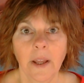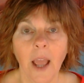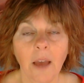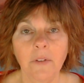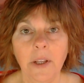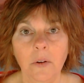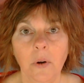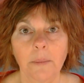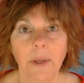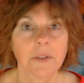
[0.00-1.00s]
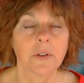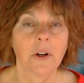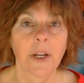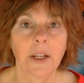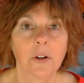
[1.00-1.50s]
have inquiry-based
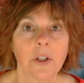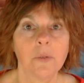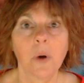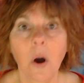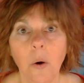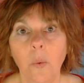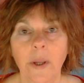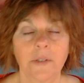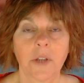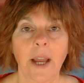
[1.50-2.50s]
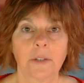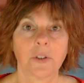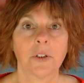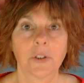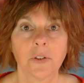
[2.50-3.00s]
learning or you always
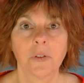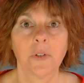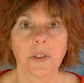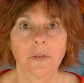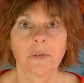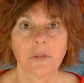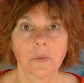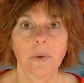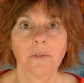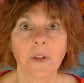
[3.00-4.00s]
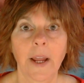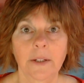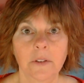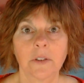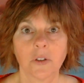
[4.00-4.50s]
ask your students to reflect.